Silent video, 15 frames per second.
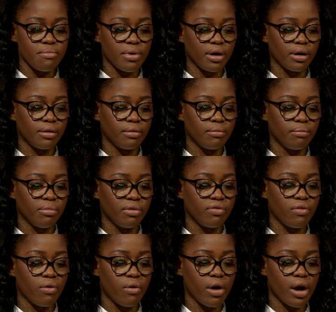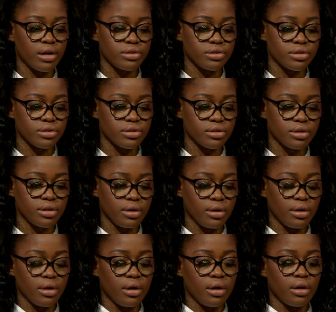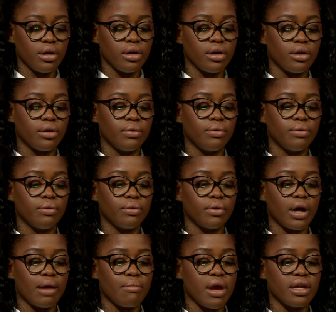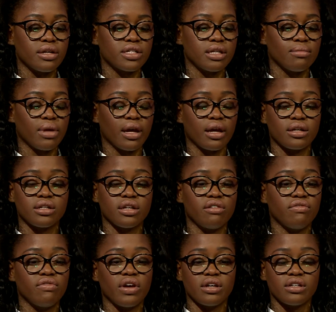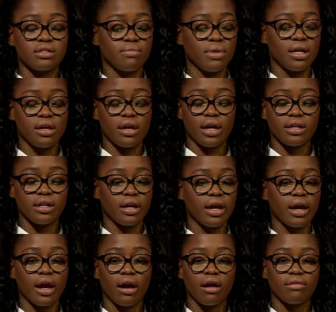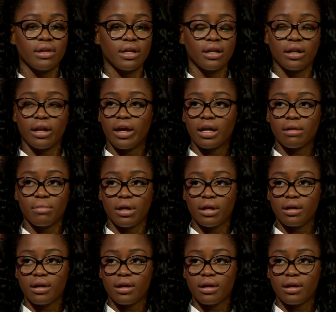But before, I just, you know, I made it seem like it didn't faze me. I didn't care if they didn't like me.